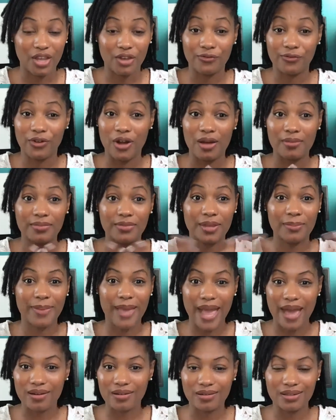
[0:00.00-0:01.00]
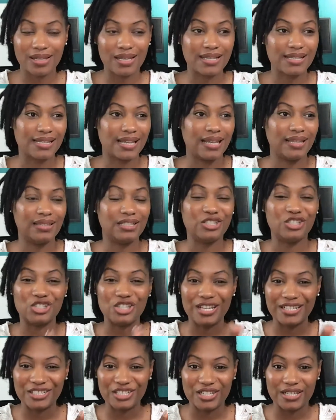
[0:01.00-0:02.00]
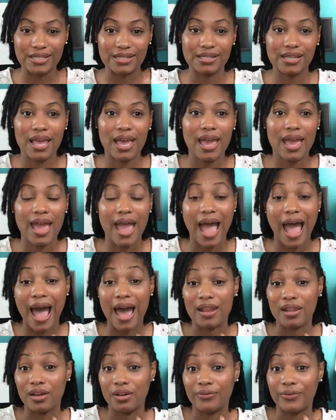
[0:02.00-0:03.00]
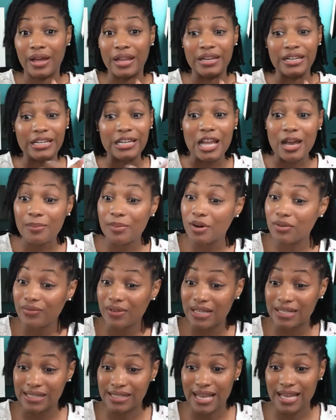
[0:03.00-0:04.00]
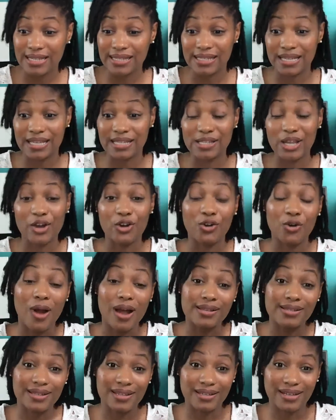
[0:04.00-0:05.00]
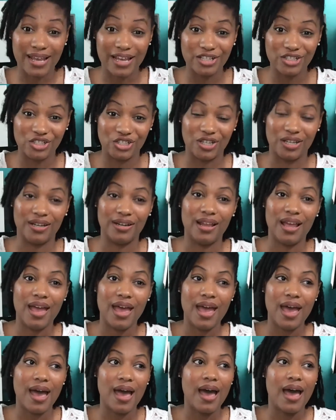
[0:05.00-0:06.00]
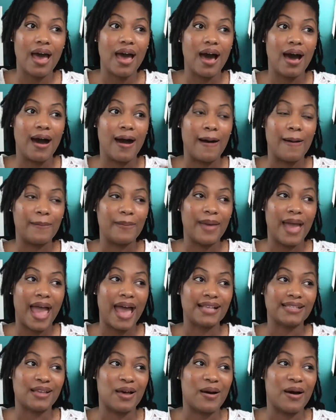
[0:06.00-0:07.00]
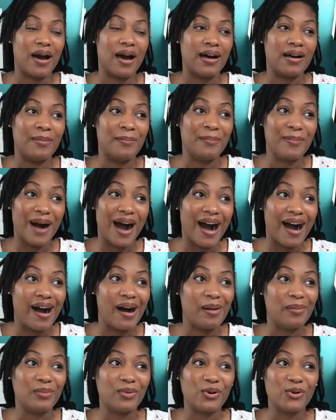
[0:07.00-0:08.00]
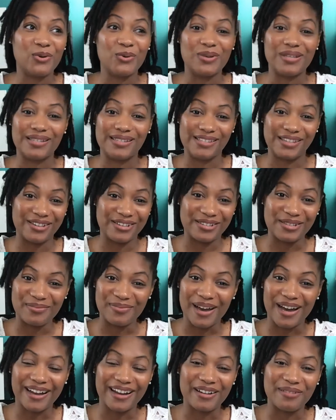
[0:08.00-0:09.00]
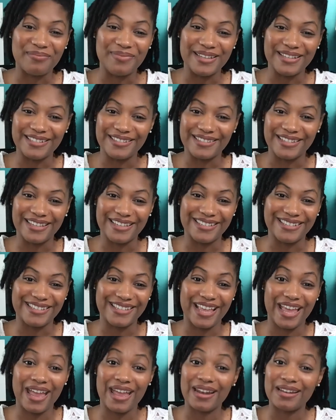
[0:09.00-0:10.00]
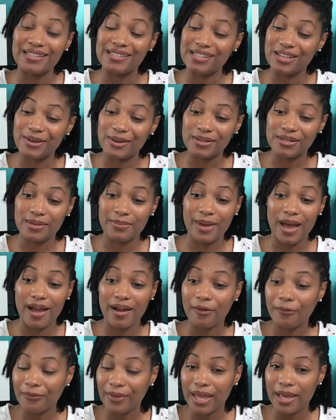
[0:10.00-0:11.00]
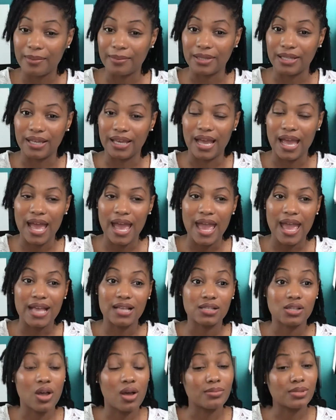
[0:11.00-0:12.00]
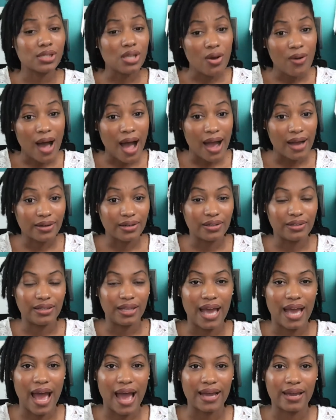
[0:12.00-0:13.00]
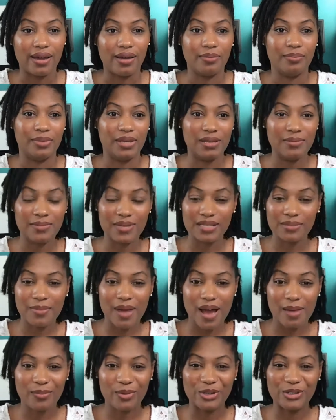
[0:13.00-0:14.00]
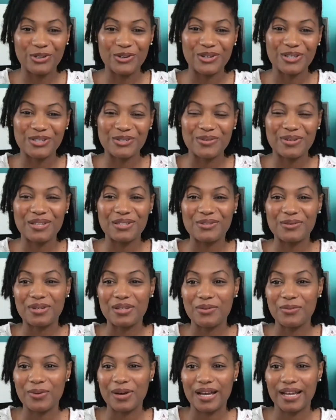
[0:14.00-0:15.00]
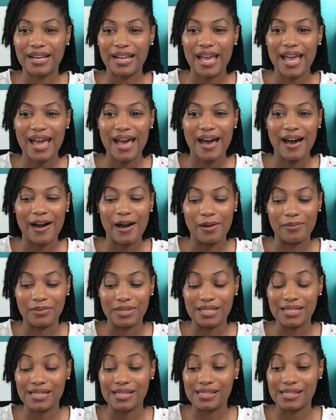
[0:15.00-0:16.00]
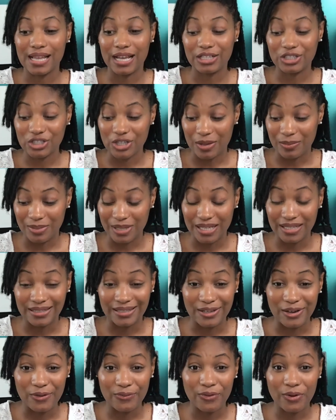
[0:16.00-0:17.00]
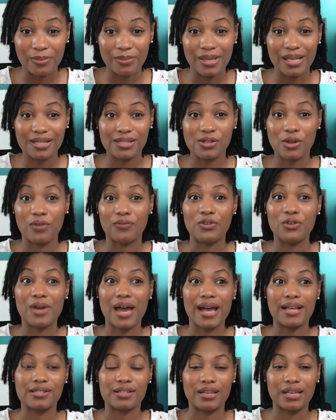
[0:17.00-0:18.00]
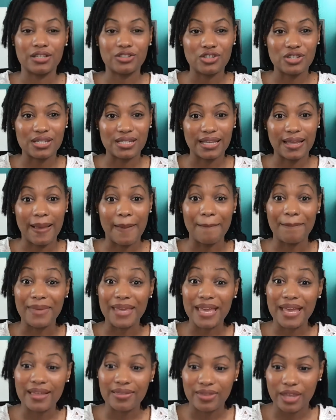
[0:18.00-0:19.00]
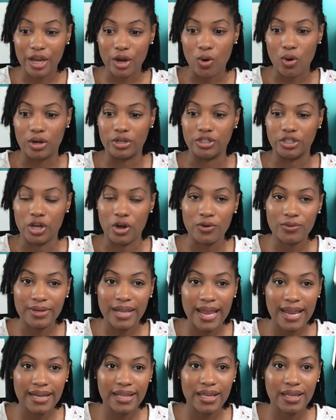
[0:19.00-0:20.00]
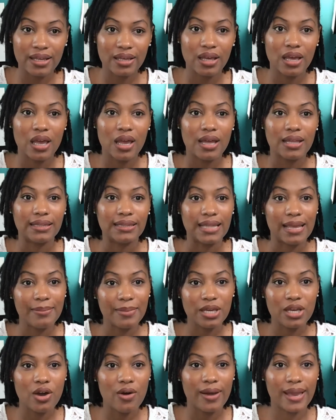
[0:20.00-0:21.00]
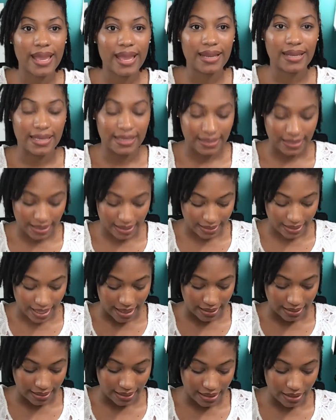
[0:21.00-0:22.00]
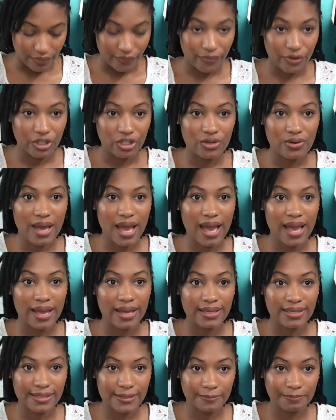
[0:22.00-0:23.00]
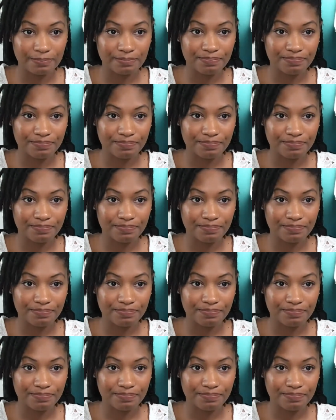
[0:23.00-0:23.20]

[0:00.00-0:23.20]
from the panelists and the judges out of a number of contestants across the nation as a mom who is serious about her business and serious about her family. And so I'm so honored I could be Miss Mompreneur 2021. This is such a big deal for me. So if you guys are interested in being there or donating, let me go ahead and get that link for you guys,